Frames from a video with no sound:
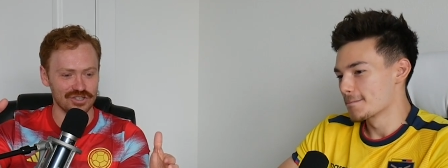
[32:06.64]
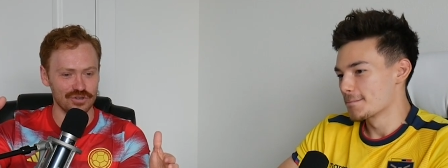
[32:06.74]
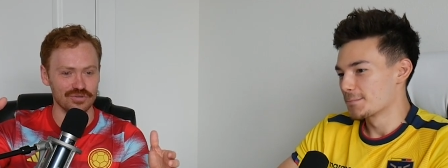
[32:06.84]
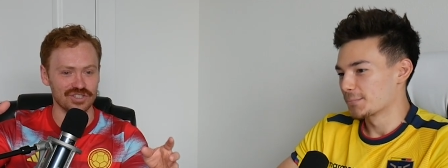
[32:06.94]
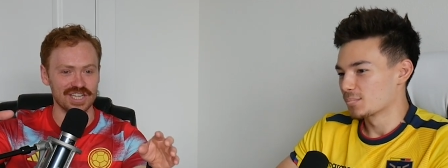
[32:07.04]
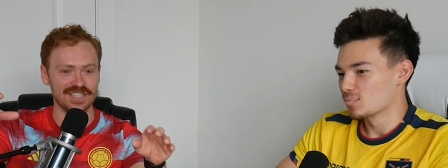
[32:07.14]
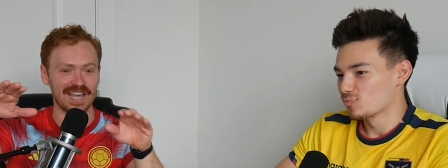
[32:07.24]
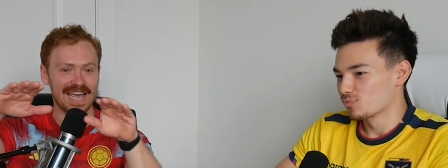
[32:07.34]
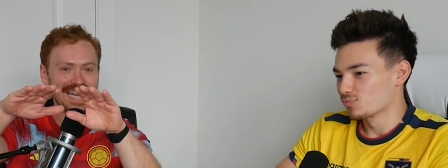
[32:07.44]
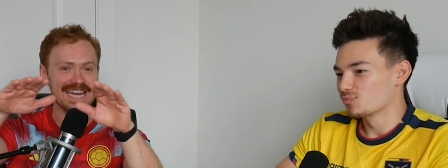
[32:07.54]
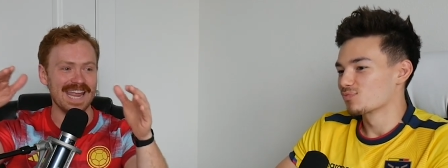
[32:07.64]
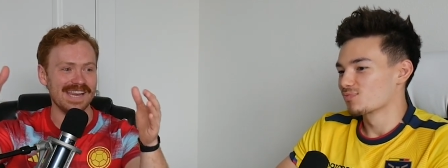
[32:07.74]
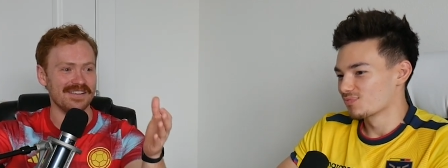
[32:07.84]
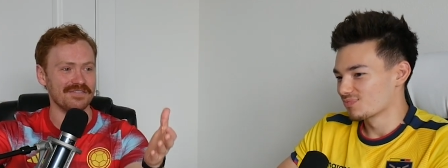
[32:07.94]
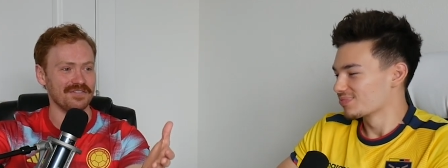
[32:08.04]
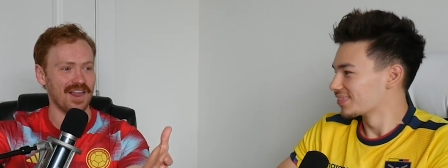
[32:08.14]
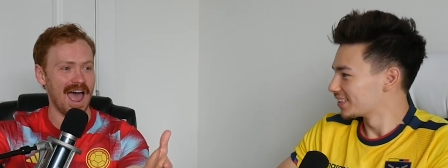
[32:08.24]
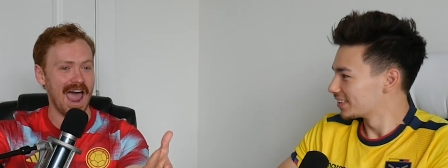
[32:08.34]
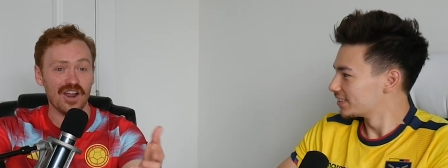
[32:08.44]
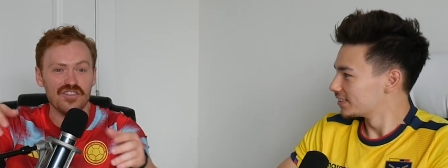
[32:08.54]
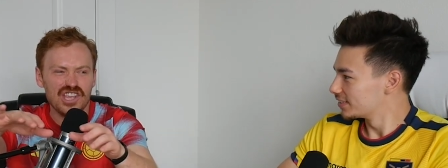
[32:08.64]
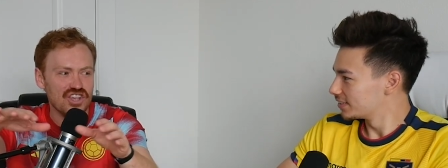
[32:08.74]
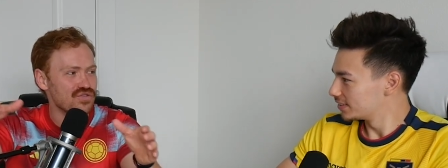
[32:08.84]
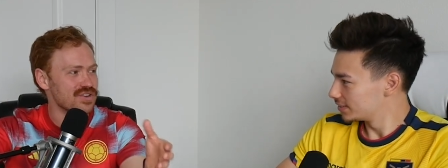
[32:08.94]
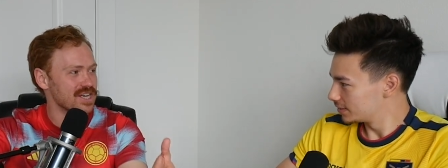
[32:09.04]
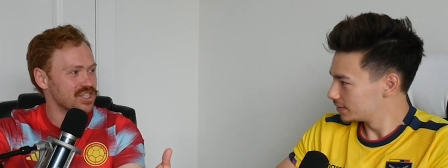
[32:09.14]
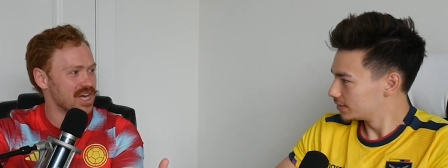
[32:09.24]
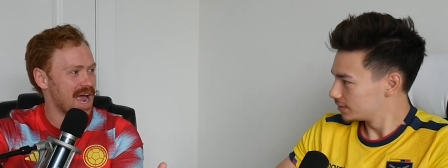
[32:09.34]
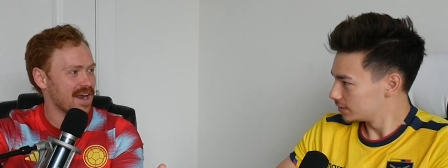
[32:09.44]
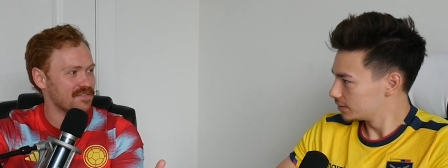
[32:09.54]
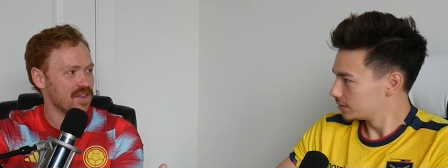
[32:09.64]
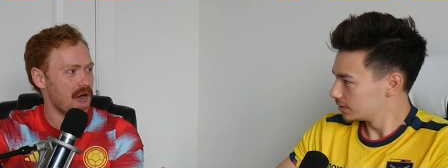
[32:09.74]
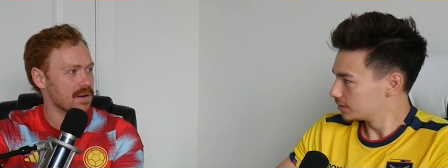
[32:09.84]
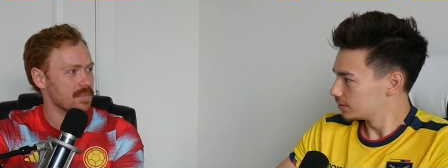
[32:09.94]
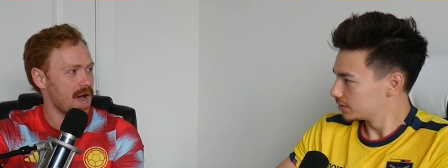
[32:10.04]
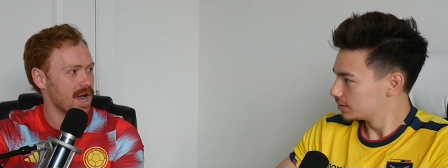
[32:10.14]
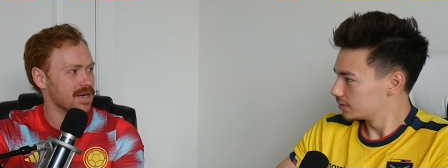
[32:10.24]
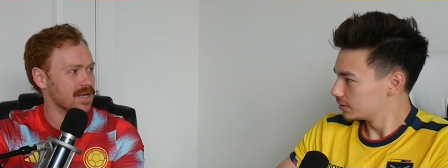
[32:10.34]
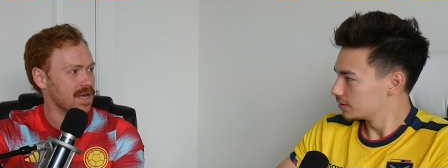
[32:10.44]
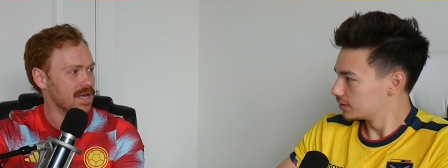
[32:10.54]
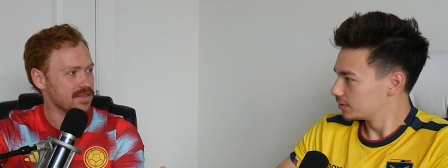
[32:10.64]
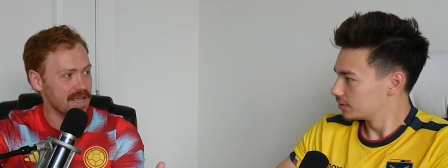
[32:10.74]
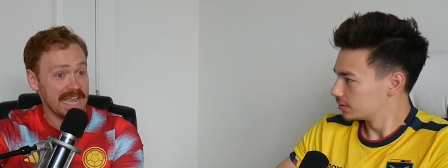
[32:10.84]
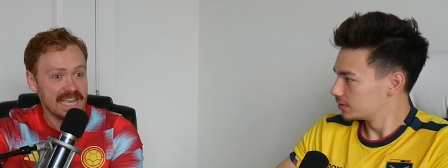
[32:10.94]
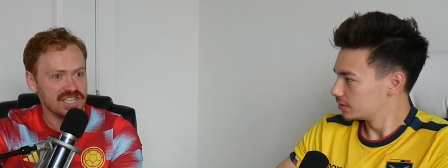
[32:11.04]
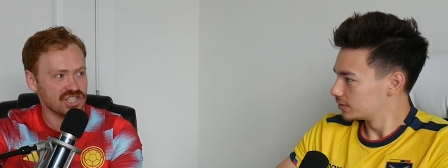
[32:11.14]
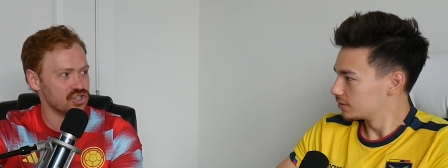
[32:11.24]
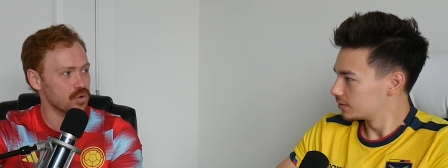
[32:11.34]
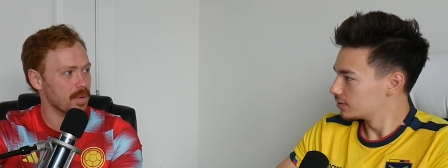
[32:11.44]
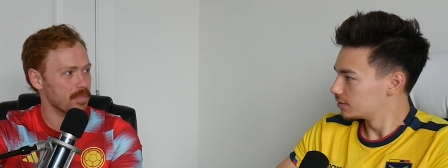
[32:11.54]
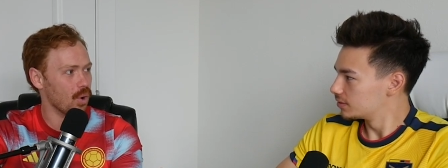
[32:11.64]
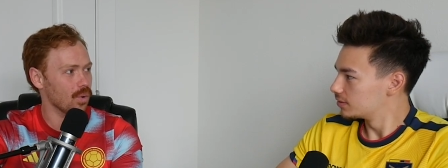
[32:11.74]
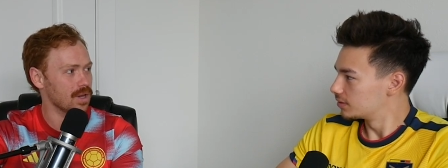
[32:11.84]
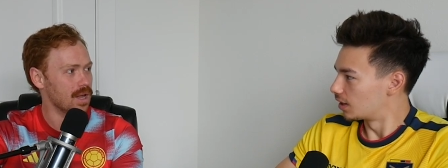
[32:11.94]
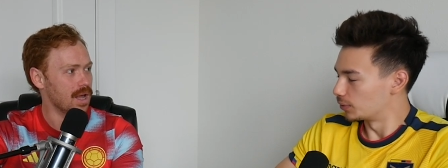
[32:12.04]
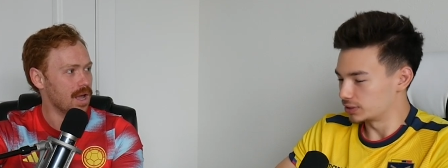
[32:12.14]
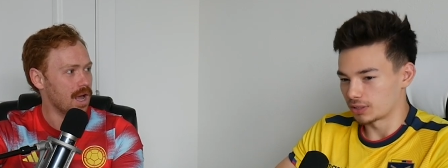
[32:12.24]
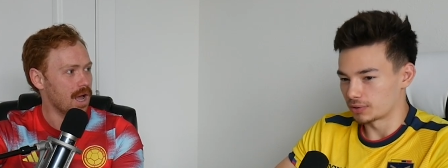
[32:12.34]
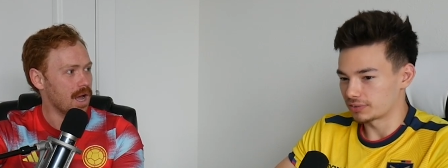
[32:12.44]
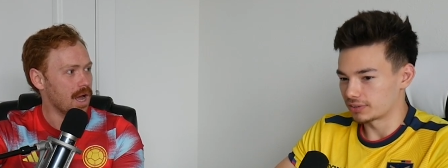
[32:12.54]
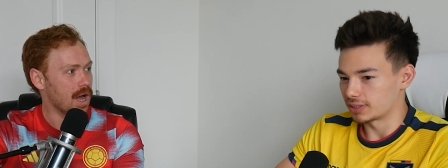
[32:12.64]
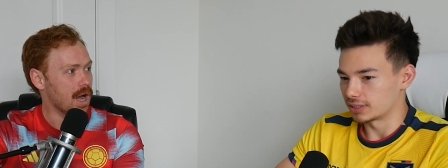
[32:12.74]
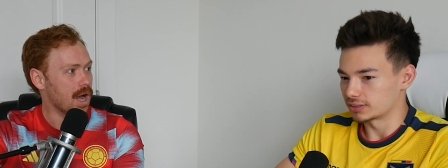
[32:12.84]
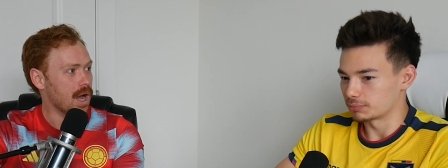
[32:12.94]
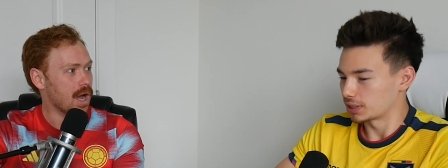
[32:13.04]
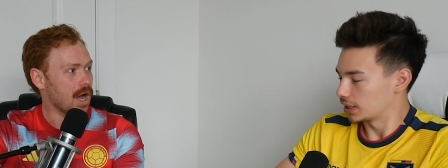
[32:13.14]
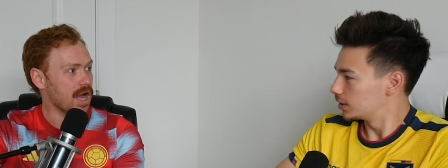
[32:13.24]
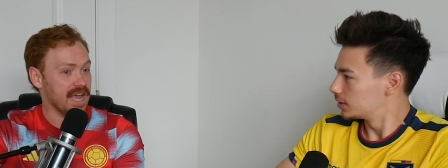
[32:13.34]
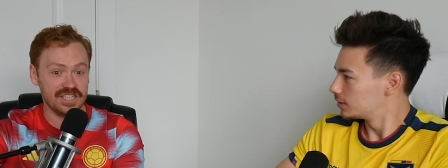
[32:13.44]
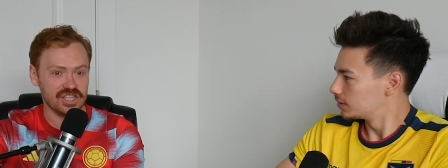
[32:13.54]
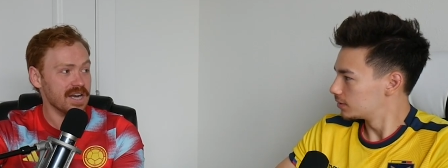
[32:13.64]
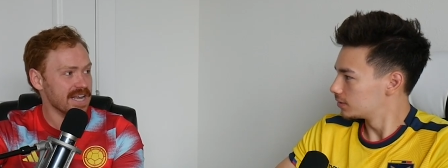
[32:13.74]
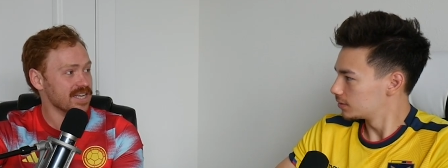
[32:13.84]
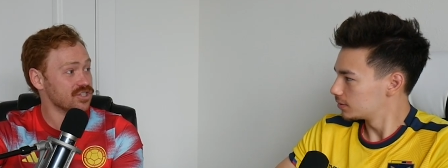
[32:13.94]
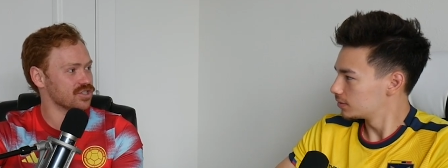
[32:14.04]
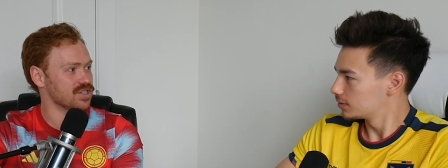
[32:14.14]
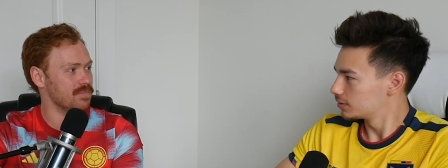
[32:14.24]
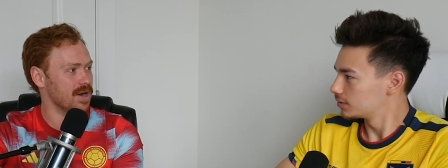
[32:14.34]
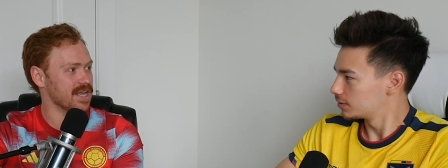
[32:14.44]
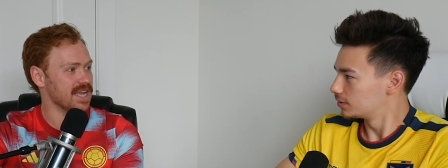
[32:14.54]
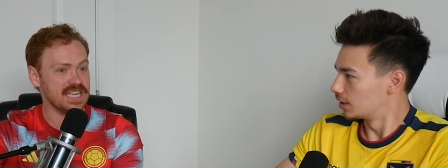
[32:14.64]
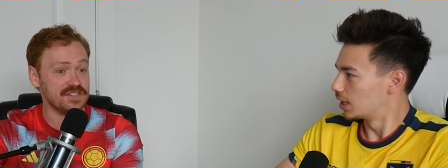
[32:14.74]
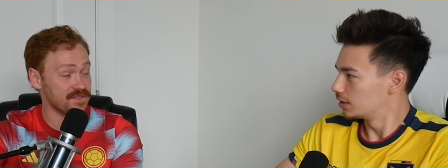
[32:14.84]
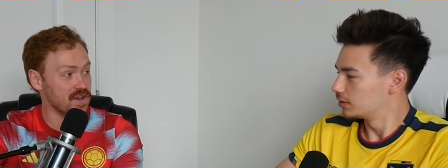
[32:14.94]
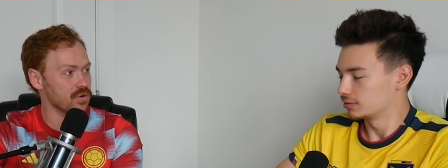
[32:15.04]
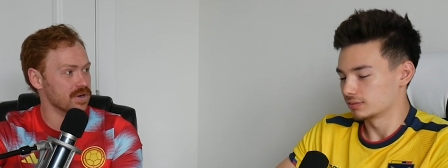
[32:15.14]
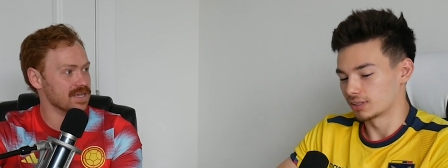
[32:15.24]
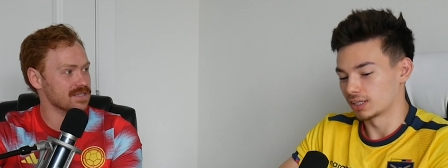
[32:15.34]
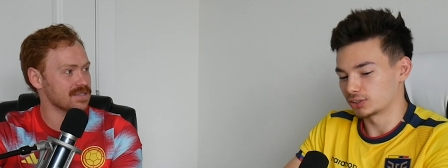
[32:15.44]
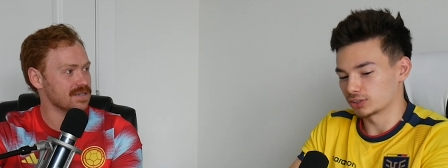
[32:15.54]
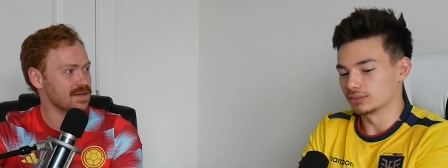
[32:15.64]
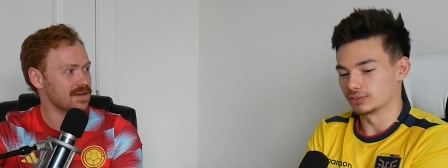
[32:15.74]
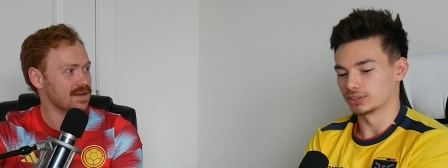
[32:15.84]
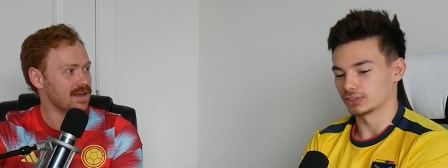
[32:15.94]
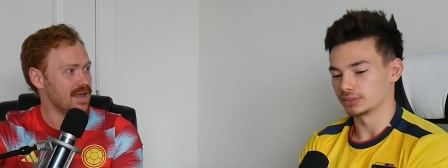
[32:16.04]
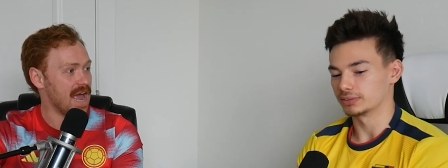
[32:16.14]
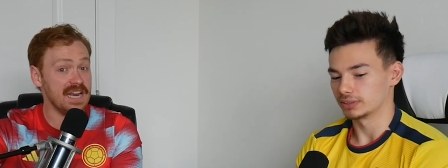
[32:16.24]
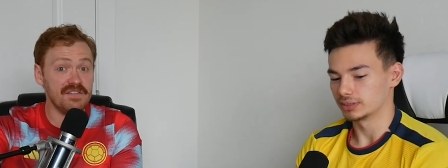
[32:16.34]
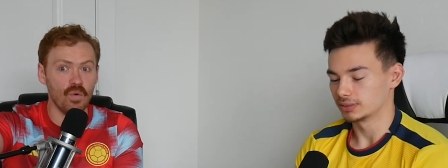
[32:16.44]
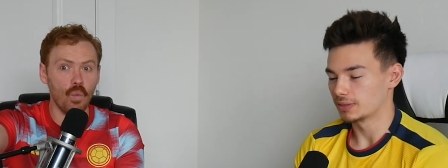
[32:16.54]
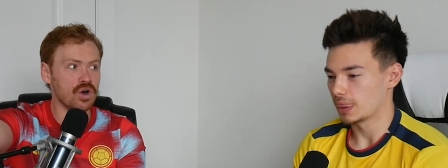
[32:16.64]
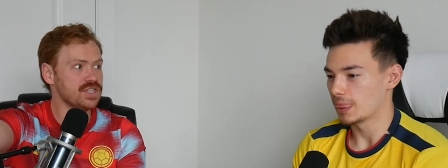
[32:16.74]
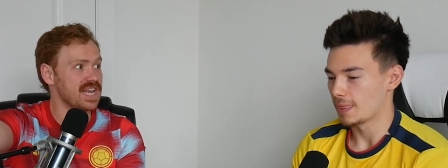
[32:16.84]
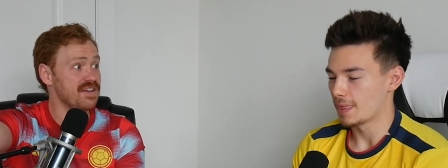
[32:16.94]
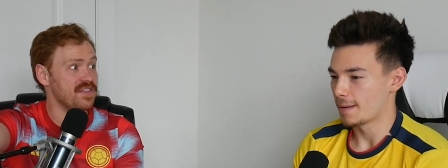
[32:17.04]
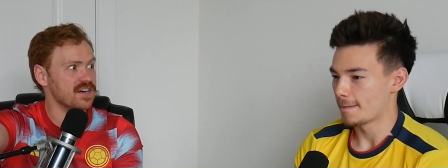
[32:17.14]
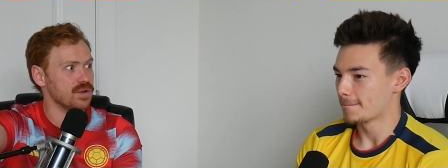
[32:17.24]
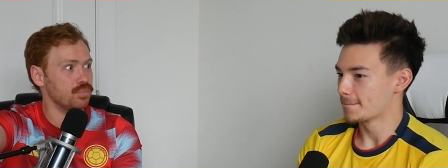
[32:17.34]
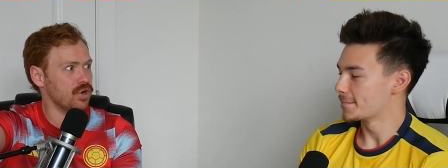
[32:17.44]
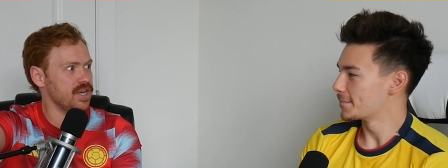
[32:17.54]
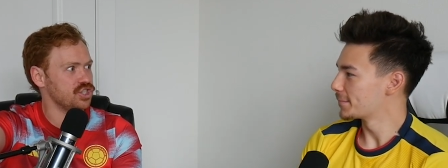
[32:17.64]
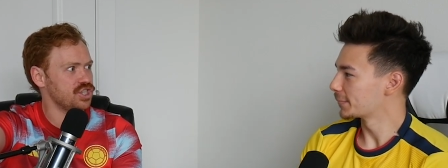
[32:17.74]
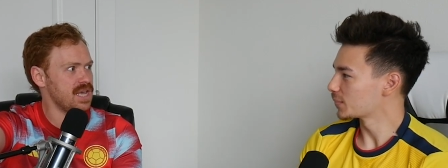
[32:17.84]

Speaker 1: Suh sees the Canadian flag or the Union Jack flying behind his Super Bowl.
Speaker 2: Oh, he's going out there to hit somebody.
Speaker 1: He's gonna injure somebody. Yeah. He's furious. That's yeah, true. It's true. And even worse, if there's a British